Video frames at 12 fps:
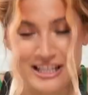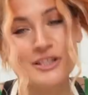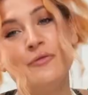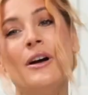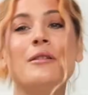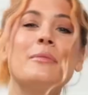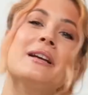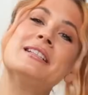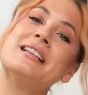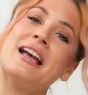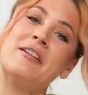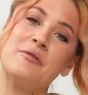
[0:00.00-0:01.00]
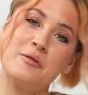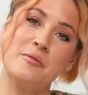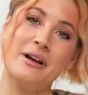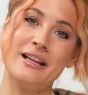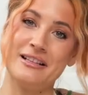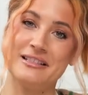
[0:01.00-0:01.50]
It's fun because
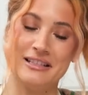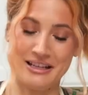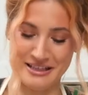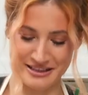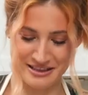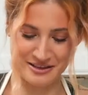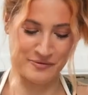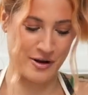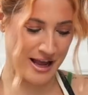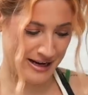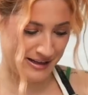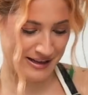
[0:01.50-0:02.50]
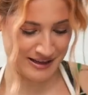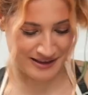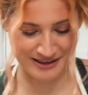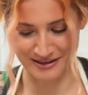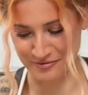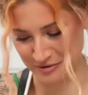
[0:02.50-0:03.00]
it's fine, and
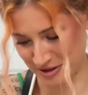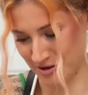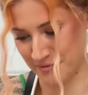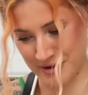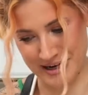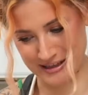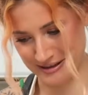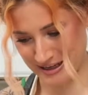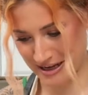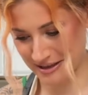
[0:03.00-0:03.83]
it was all fine at the